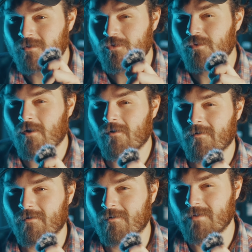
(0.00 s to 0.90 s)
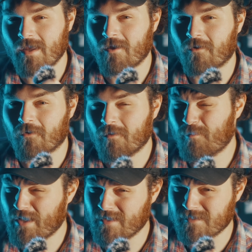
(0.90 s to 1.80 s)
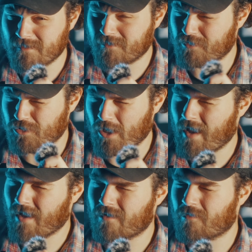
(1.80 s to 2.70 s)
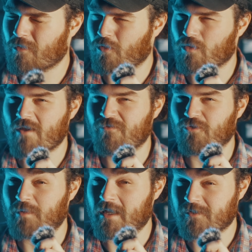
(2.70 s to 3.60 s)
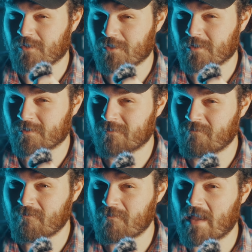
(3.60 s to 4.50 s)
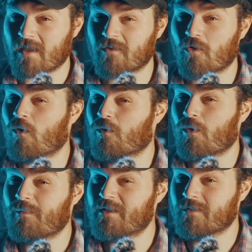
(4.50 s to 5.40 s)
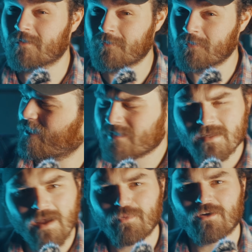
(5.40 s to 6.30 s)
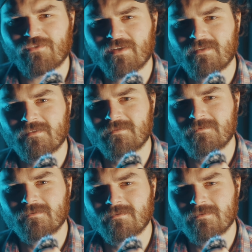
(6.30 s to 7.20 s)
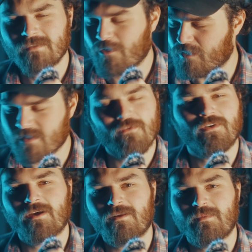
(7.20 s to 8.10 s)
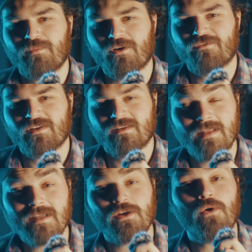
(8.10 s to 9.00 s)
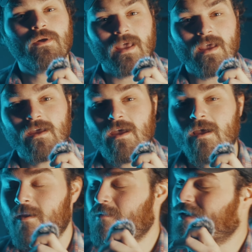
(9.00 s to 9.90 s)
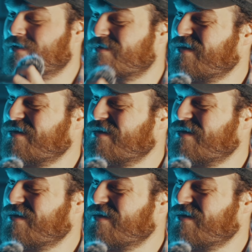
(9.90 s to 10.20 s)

You are now based Chad rifle painter man or woman. It's not perfect. It was never going to be perfect, and that's okay, because